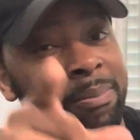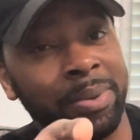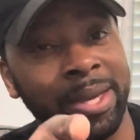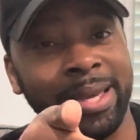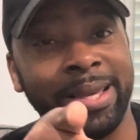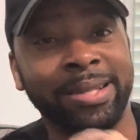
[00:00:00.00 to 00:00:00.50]

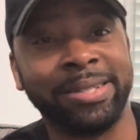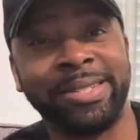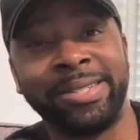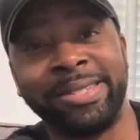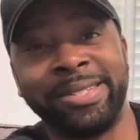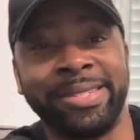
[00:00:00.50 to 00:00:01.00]

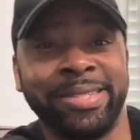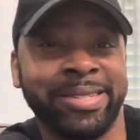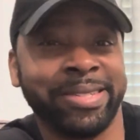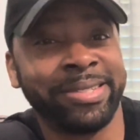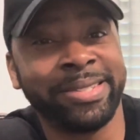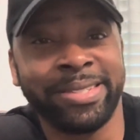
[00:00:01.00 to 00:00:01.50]

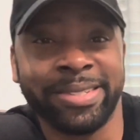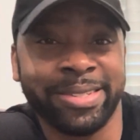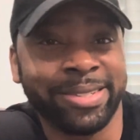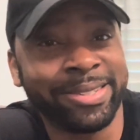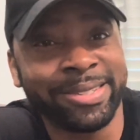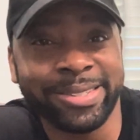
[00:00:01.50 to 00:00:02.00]

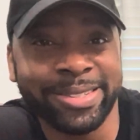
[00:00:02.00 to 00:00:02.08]
Peace.